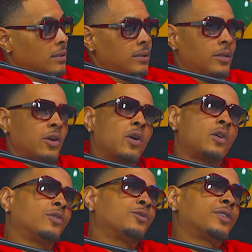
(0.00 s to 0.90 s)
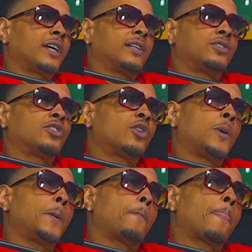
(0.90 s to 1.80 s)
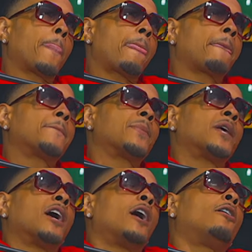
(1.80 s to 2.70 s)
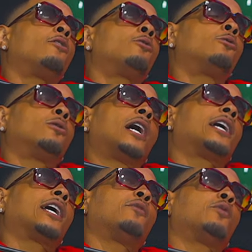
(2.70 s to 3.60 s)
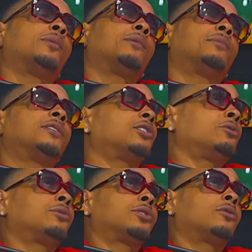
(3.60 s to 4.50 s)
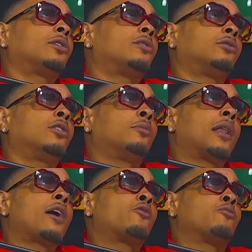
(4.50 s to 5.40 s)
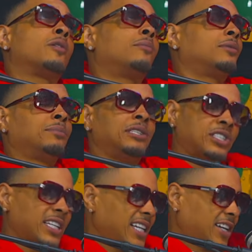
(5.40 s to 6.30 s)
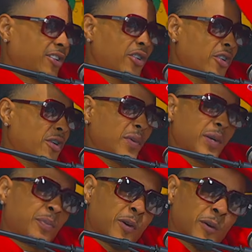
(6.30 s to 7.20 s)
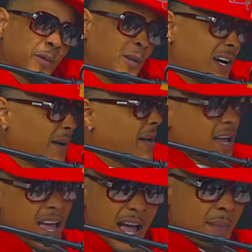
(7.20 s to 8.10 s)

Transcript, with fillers: No, I don't think so. I don't. I can't remember. This shit was so long ago, but I remember me sitting in the dark with the purple on. I